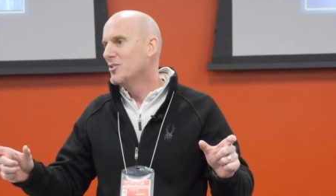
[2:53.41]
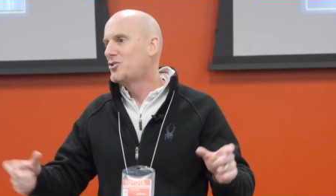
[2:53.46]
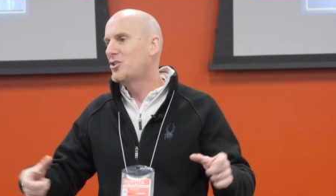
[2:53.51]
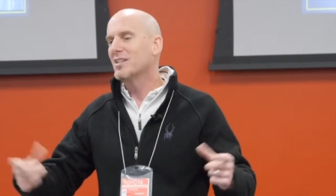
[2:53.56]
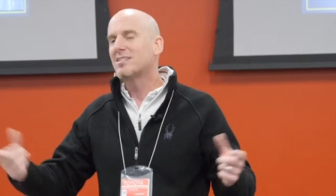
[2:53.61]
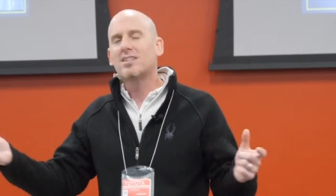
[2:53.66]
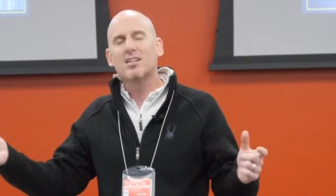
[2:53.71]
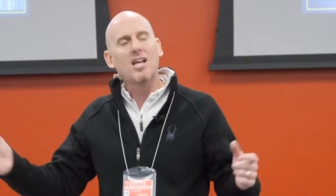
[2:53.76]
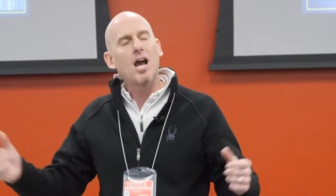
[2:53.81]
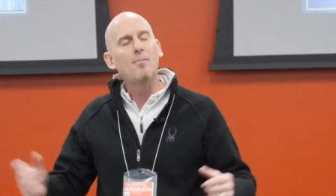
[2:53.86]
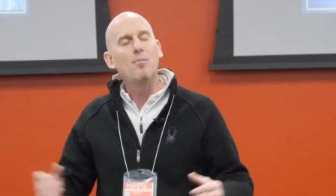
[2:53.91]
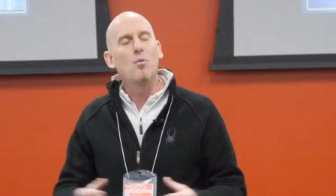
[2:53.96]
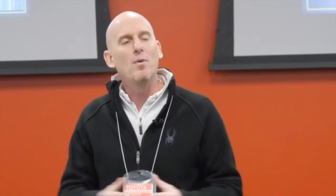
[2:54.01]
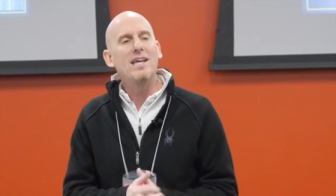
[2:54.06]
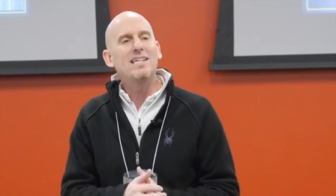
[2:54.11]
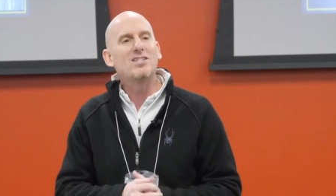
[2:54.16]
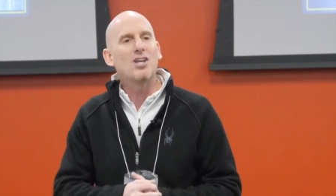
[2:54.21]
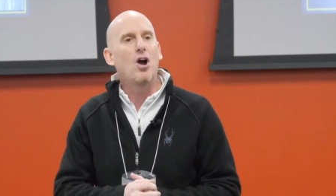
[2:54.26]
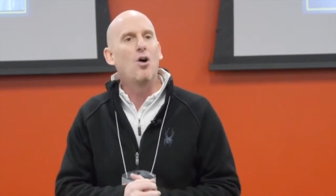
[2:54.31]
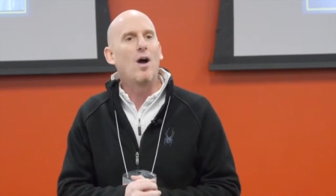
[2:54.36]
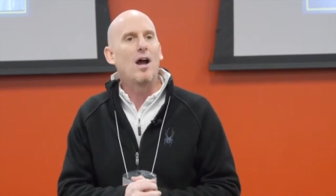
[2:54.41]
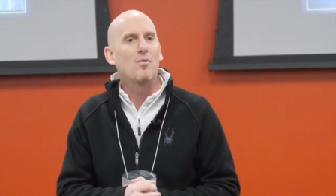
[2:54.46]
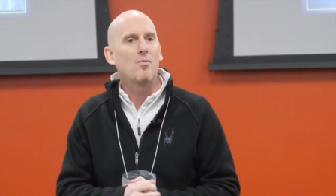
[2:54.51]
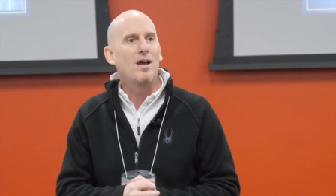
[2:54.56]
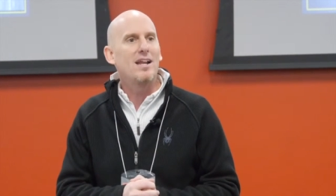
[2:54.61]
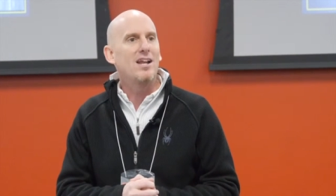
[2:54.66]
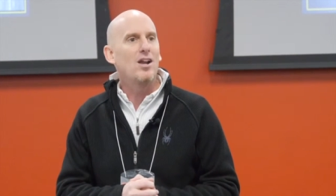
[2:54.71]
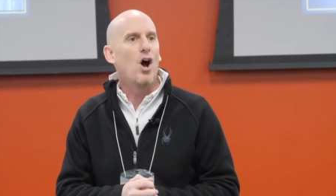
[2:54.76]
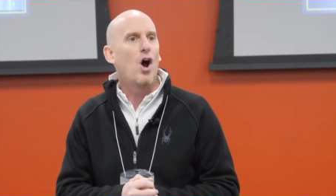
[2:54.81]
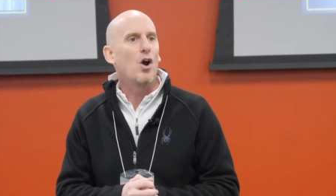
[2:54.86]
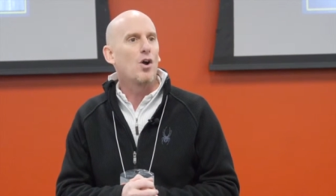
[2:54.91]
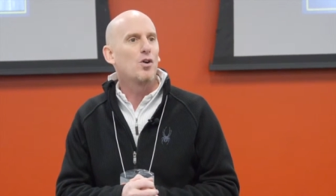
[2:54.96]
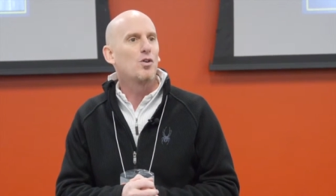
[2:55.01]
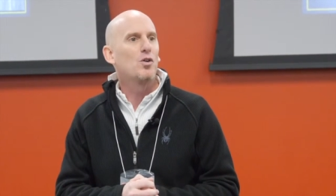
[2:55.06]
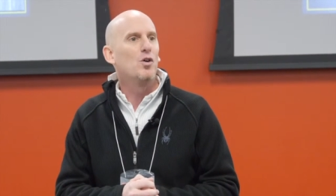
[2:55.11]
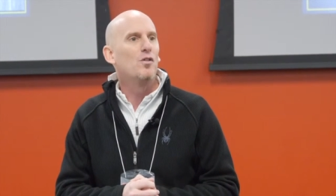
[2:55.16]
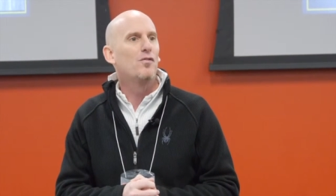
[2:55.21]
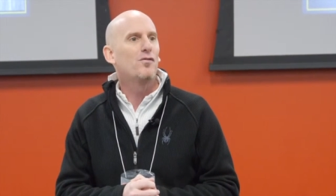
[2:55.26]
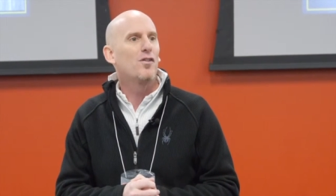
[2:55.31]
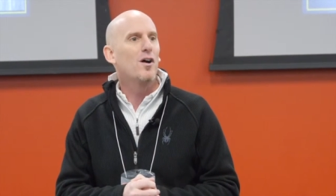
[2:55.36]
Just a couple weeks ago, I read an
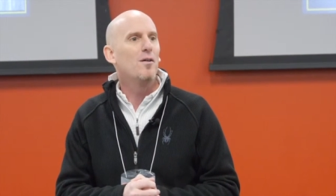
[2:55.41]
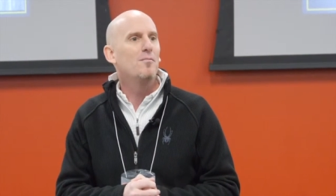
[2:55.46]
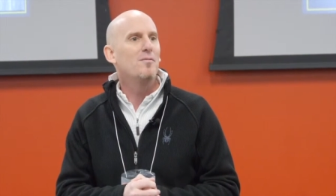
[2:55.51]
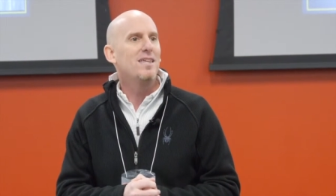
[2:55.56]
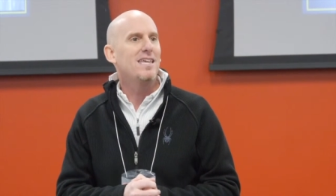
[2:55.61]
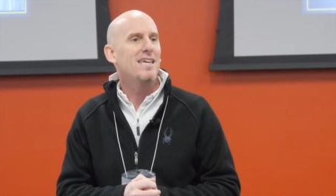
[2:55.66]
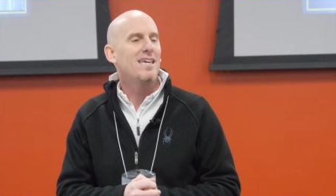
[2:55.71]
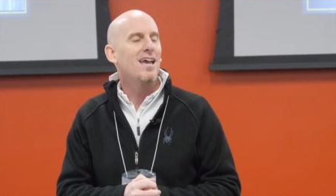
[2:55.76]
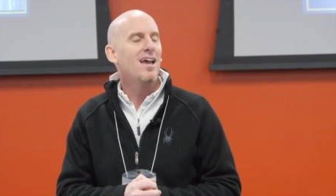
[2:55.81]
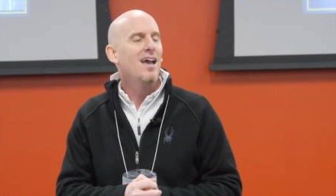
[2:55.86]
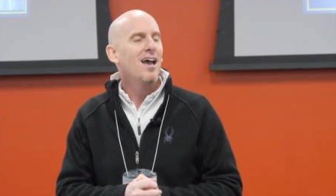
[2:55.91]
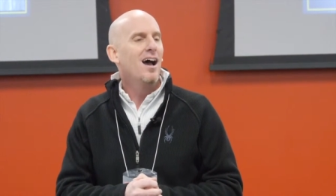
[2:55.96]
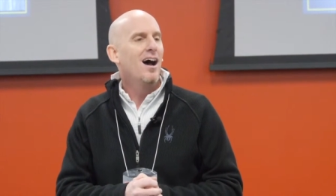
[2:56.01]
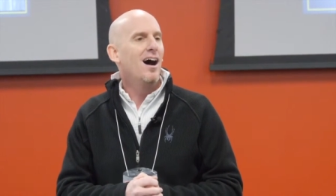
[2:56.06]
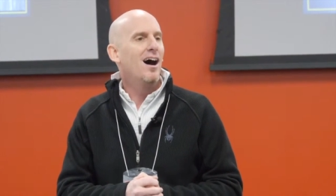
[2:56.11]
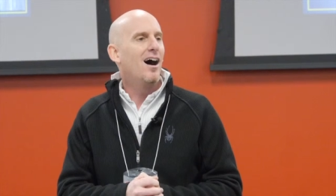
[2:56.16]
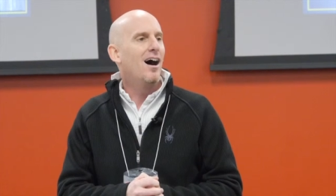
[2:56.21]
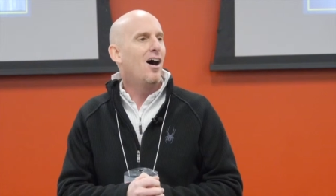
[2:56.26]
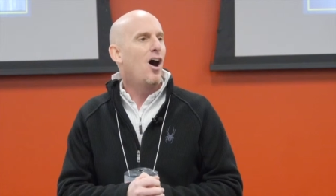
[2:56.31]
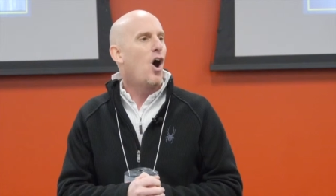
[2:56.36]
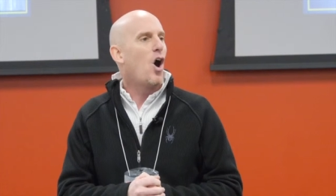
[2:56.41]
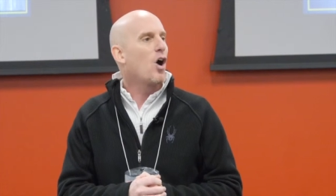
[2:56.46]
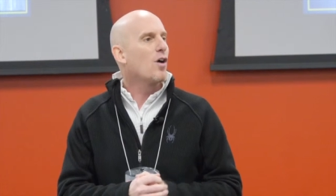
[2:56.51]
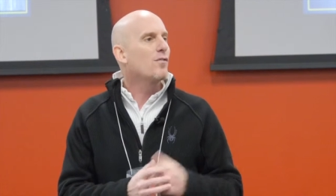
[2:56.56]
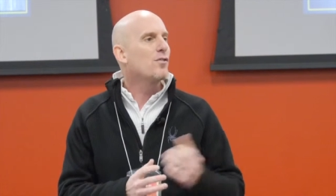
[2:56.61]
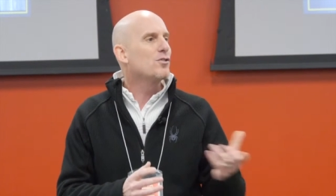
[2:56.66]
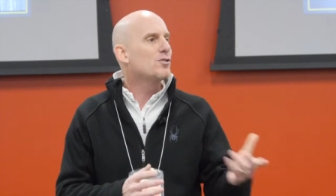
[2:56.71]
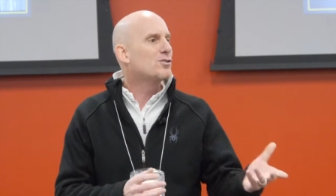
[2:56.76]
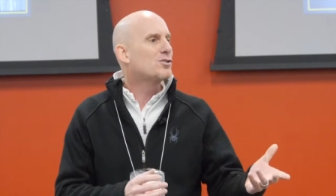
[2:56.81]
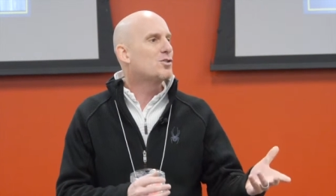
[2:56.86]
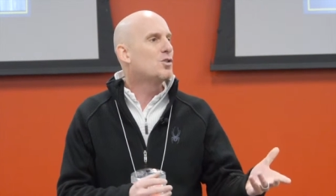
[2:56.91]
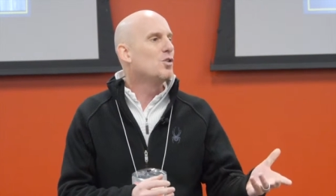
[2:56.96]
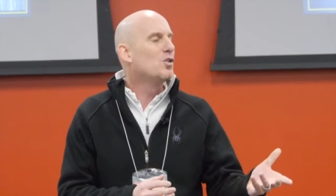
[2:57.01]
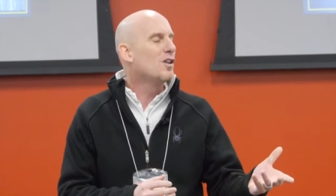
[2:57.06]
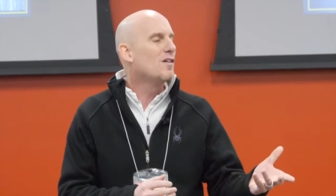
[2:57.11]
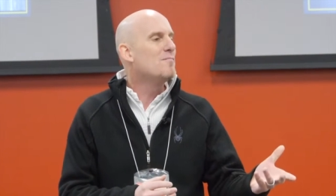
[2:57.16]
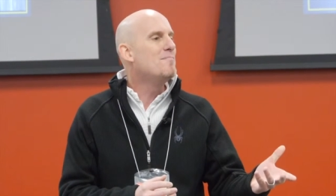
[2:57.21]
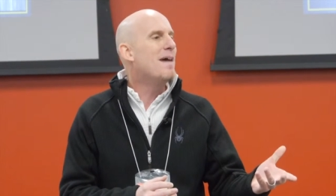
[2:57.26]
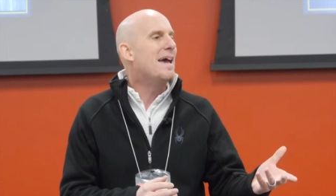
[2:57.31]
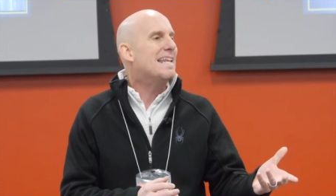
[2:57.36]
article from the uh, Harvard
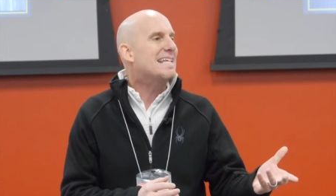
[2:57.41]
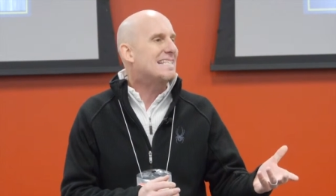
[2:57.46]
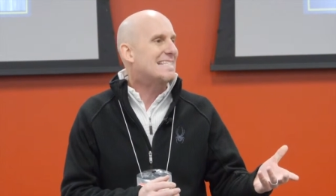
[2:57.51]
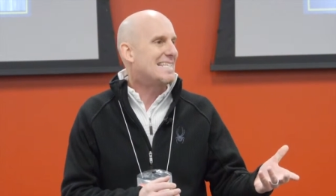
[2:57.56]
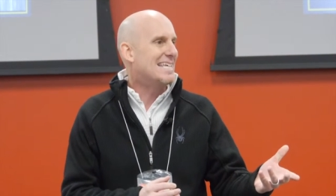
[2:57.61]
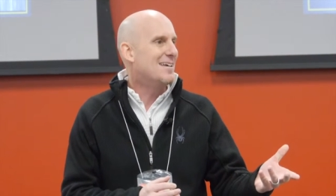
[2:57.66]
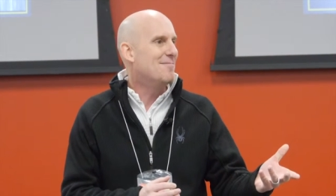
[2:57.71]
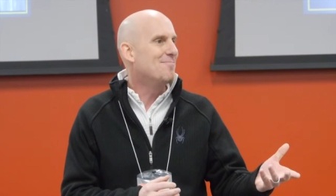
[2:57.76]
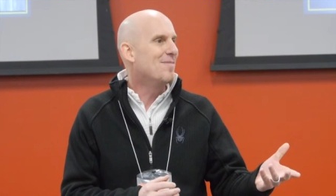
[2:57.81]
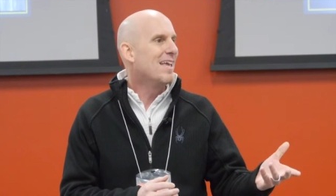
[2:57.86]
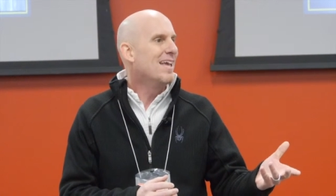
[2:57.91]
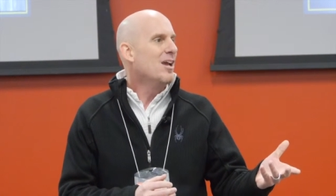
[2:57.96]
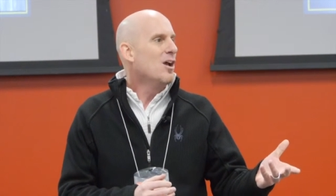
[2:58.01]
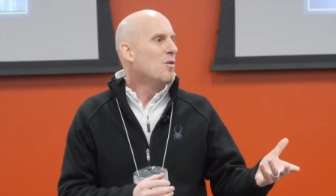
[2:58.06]
School of Medicine